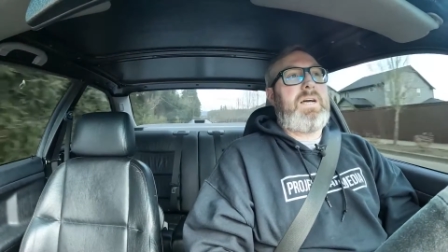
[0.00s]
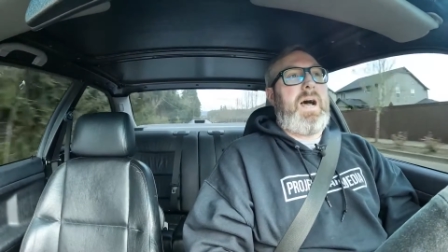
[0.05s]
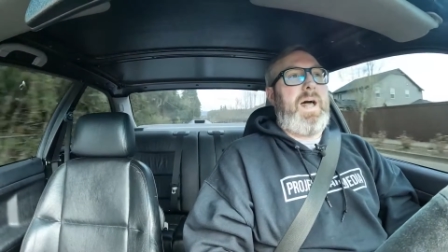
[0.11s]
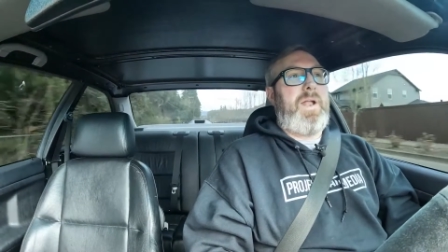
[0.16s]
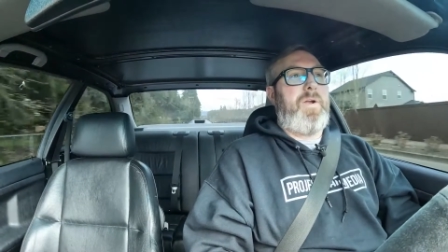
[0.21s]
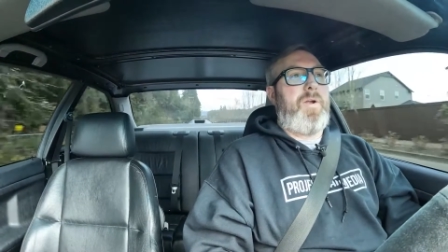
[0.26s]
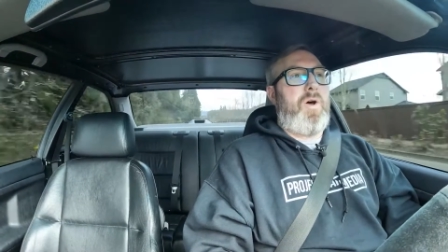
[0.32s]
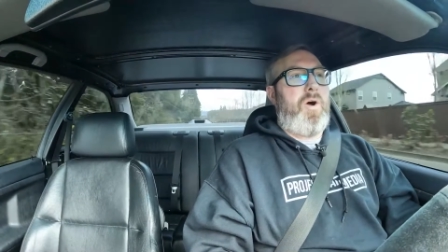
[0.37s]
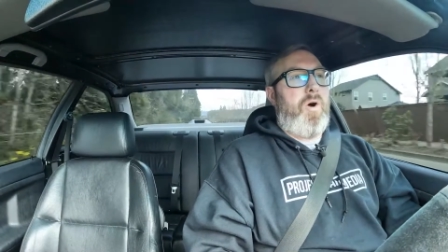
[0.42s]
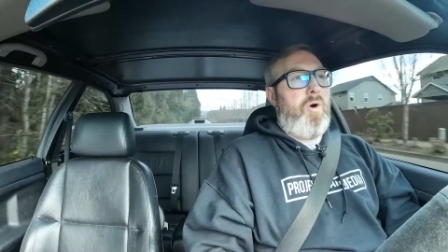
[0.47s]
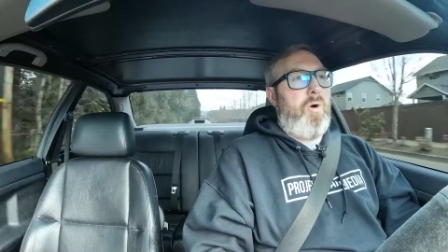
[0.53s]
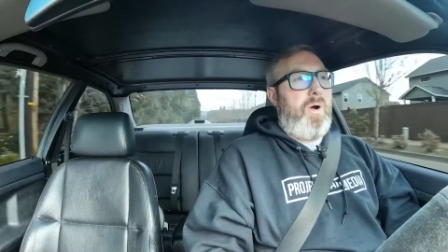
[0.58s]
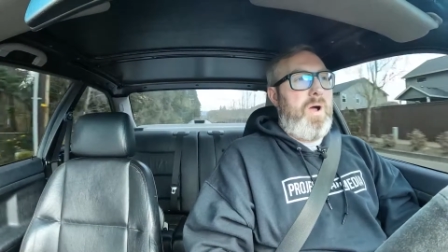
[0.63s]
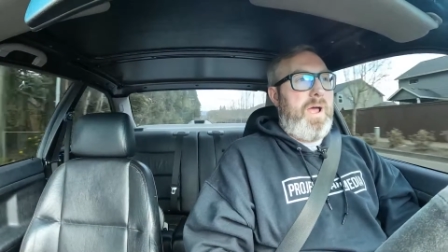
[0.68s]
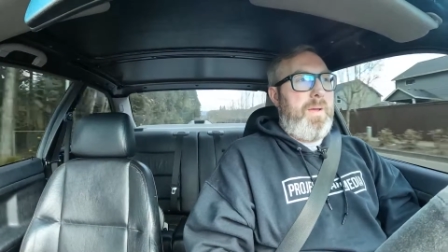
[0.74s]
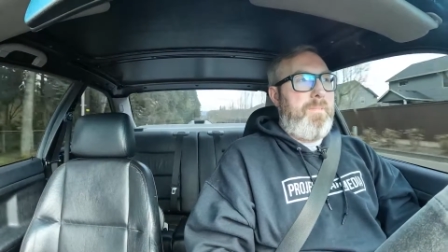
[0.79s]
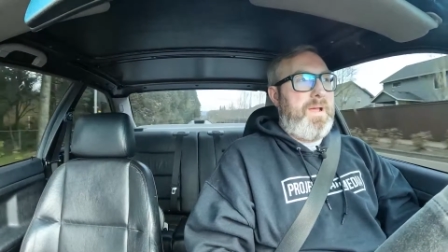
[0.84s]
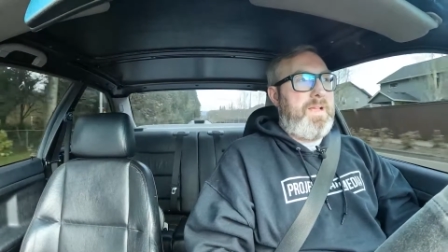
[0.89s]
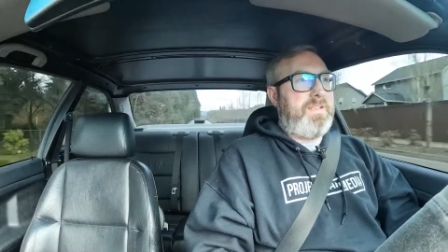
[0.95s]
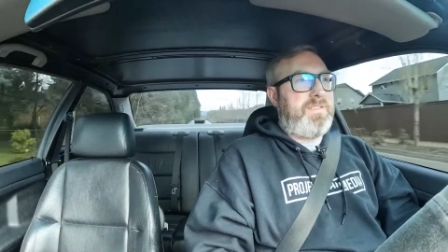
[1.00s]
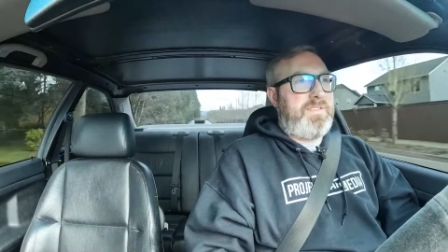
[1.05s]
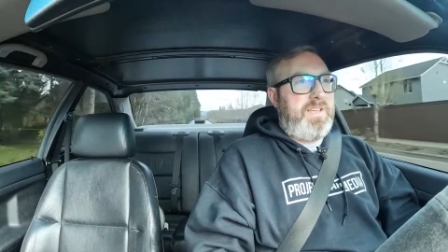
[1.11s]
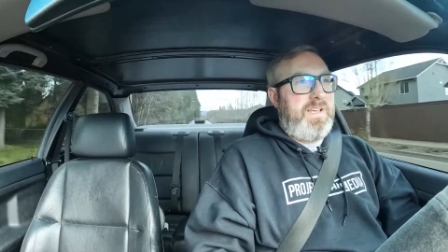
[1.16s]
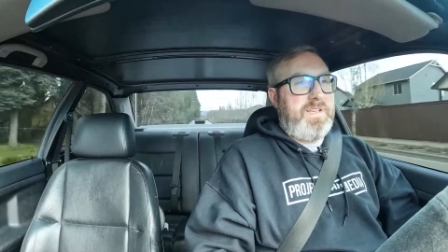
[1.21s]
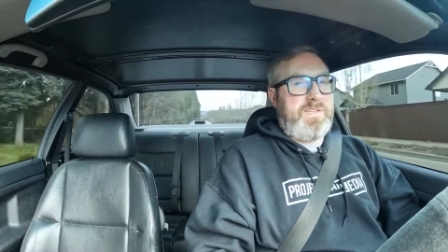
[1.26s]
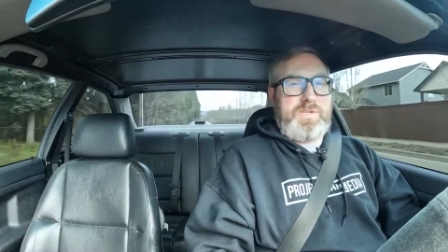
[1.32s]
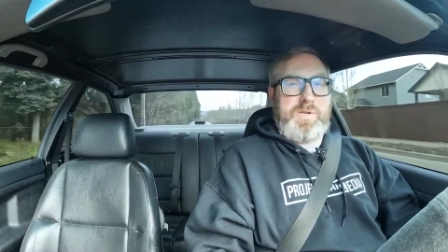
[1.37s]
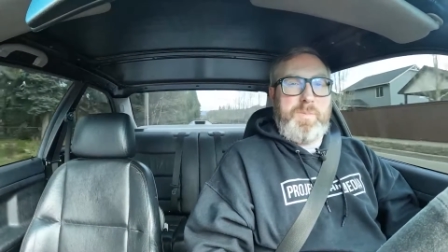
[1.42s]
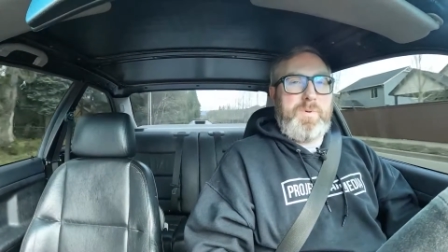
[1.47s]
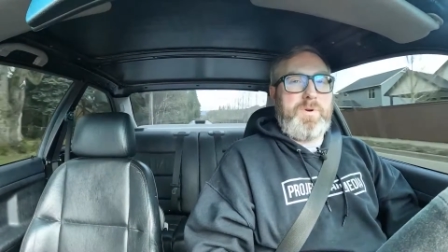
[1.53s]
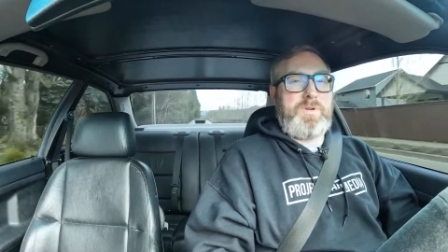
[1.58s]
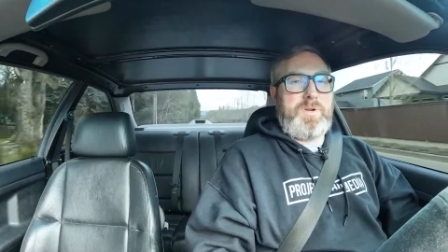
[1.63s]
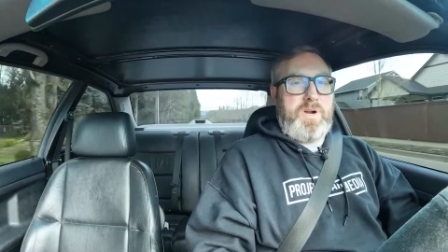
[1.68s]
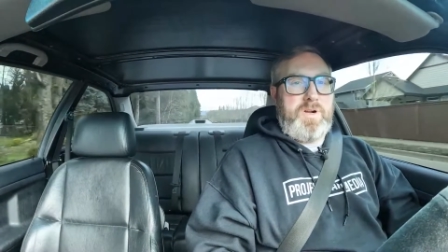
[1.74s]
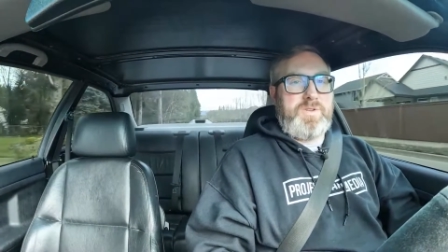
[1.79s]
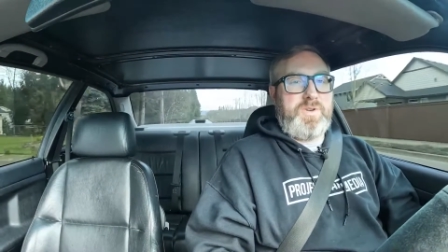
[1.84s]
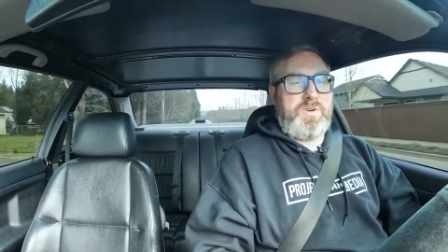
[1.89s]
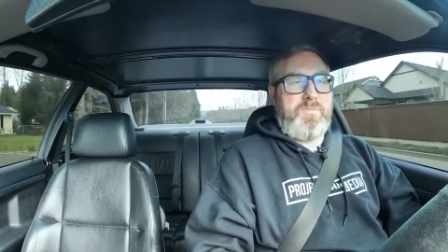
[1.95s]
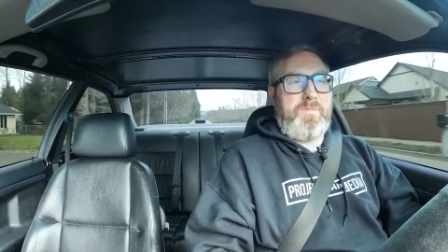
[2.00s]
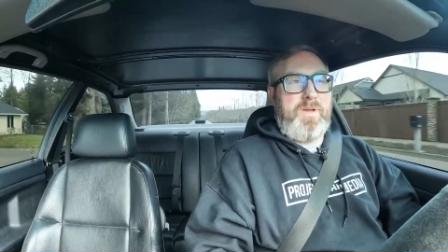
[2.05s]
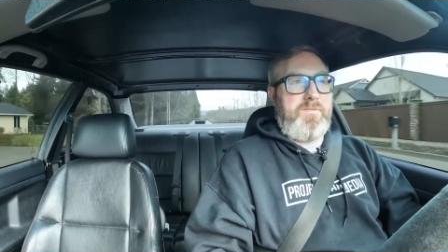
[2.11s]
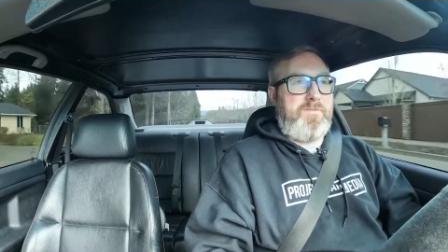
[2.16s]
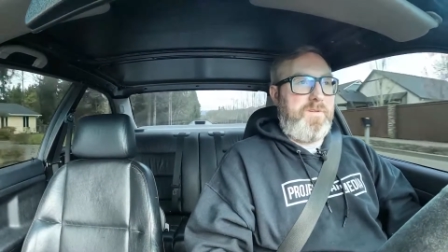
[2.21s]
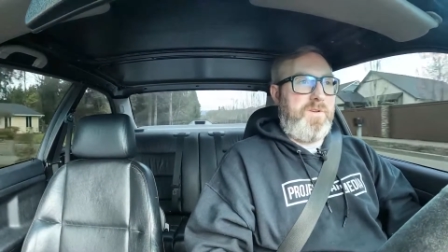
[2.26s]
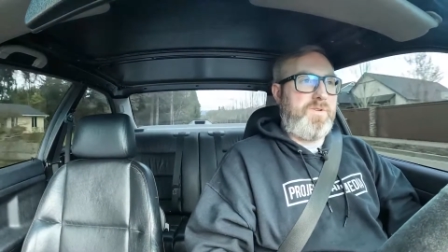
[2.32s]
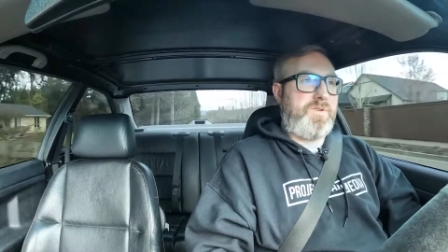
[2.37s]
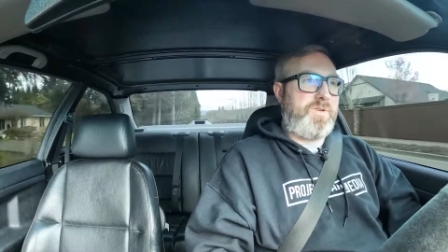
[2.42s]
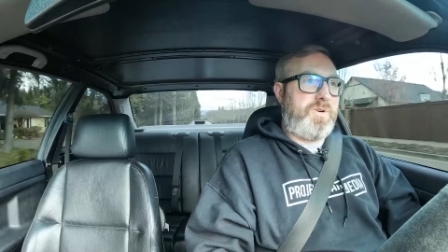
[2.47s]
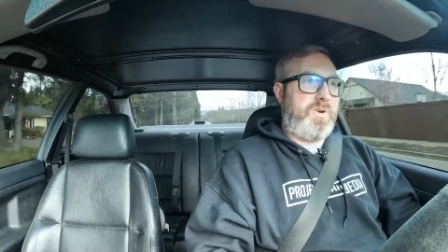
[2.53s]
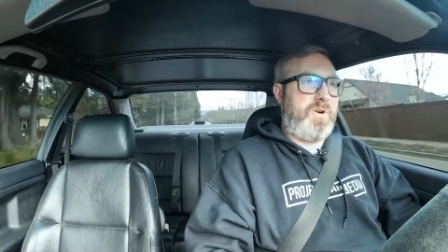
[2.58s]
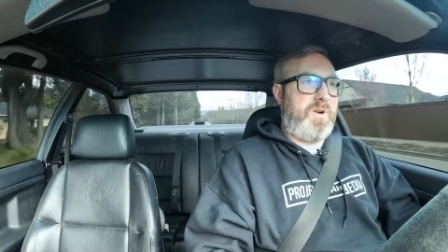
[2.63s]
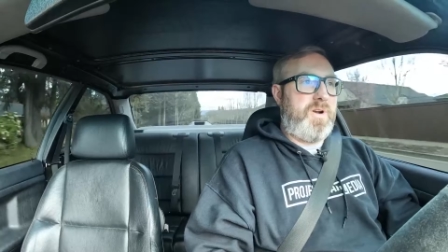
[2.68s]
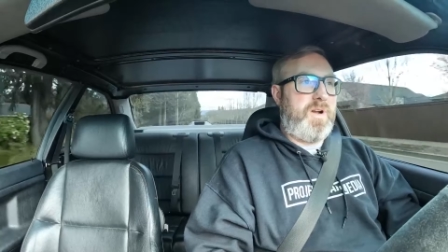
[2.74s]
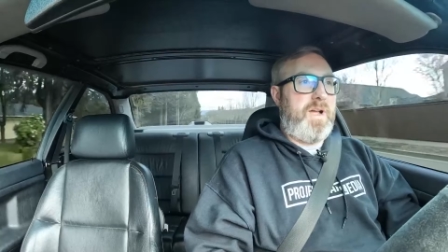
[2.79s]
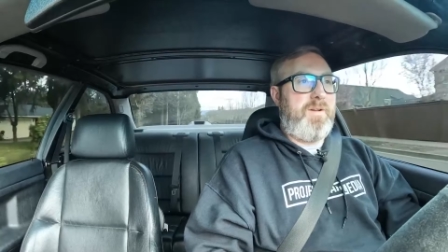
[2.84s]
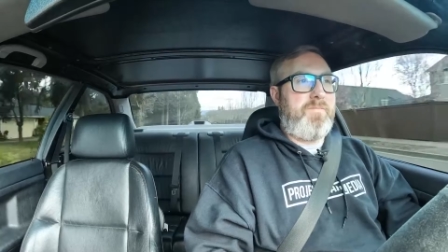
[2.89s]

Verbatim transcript: I don't know, I might see a supercharger in my future.